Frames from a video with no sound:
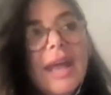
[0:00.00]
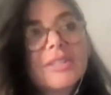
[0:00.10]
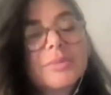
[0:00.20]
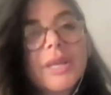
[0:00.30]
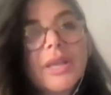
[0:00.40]

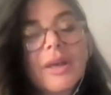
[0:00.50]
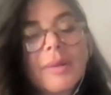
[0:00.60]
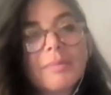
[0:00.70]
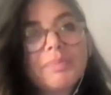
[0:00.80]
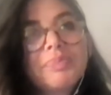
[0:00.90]
asked me
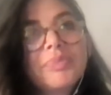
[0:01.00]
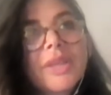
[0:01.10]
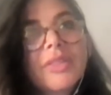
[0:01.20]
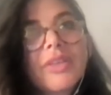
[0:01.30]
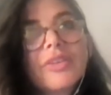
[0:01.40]
um
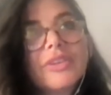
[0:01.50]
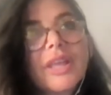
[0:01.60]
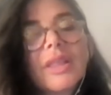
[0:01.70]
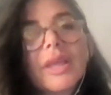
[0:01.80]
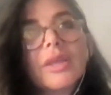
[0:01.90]
the other
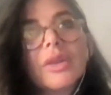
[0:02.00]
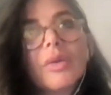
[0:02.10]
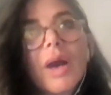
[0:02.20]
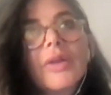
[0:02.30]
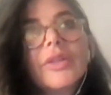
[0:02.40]
day, like, you
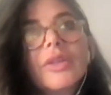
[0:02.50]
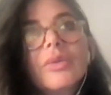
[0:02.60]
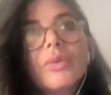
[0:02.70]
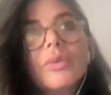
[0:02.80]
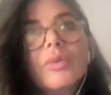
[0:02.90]
know, how do
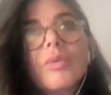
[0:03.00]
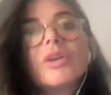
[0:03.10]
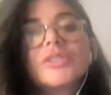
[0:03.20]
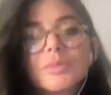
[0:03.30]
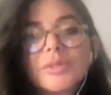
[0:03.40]
you what
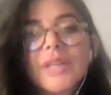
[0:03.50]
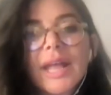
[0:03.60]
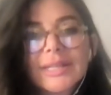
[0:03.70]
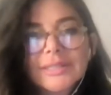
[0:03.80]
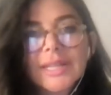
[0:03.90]
are some
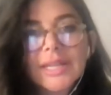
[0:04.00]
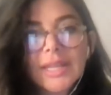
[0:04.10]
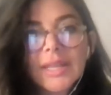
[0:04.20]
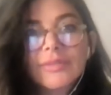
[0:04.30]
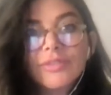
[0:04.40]
signs that he
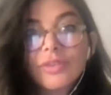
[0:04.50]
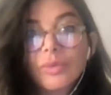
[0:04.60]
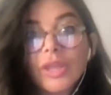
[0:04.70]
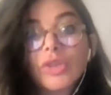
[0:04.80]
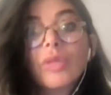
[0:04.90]
gives you
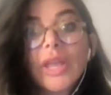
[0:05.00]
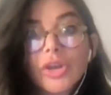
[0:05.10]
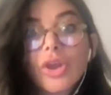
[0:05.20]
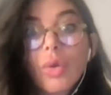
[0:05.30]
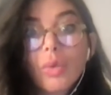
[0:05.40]
that you like
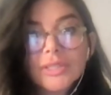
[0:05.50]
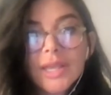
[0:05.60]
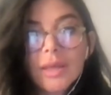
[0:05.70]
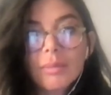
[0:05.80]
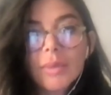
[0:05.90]
know it's
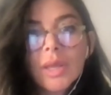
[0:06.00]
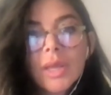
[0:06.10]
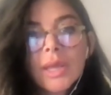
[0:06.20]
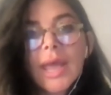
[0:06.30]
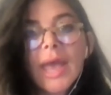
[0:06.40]
him?
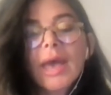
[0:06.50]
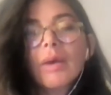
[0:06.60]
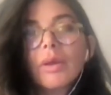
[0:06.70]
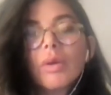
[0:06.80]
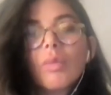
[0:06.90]
Yeah.
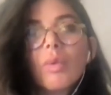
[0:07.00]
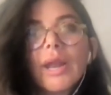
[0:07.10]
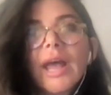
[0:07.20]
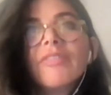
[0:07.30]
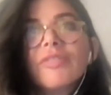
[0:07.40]
And
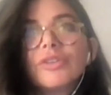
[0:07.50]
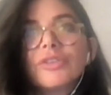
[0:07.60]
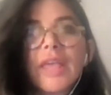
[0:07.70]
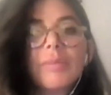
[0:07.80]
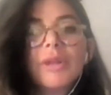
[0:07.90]
when I first
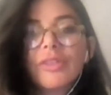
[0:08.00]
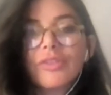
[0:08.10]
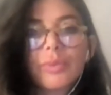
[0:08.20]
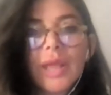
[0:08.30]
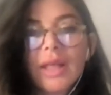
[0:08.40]
came into
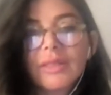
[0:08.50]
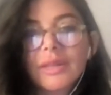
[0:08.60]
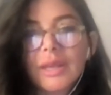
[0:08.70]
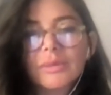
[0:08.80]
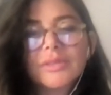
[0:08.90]
this
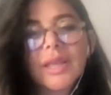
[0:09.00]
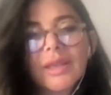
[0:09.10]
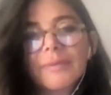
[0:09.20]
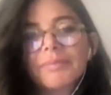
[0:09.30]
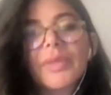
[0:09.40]
reality, I was
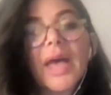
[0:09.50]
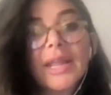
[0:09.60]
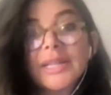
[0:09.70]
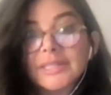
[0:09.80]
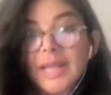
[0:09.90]
like, I
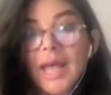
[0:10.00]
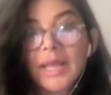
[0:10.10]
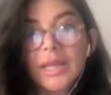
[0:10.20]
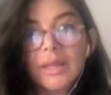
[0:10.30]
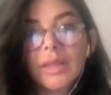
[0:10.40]
had
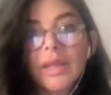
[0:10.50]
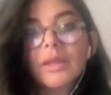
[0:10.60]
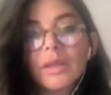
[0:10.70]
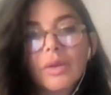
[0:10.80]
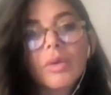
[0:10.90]
anxiety, like,
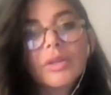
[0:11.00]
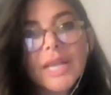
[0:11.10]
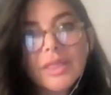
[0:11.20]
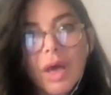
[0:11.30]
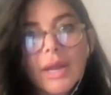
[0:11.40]
you know, because
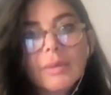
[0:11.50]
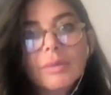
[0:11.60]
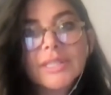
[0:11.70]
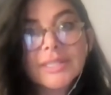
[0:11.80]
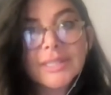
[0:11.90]
I thought I
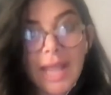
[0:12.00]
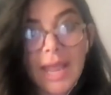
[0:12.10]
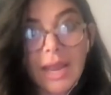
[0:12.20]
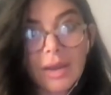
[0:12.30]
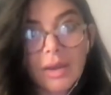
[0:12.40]
was
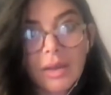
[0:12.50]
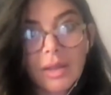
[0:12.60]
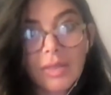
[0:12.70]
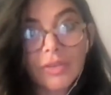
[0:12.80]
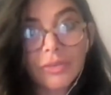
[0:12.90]
insane
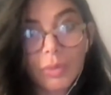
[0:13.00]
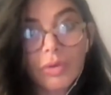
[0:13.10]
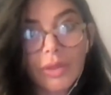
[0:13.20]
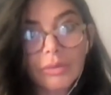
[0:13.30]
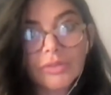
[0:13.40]
in mm-hmm. this
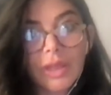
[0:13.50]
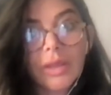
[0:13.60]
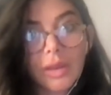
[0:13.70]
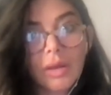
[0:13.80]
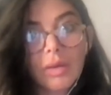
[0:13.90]
world. I was mm-hmm.
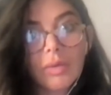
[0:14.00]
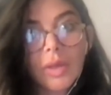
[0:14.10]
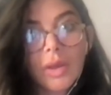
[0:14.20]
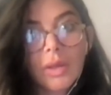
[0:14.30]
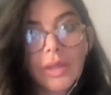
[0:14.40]
like, you know,
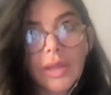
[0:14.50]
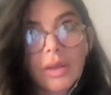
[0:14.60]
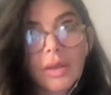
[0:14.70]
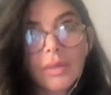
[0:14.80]
like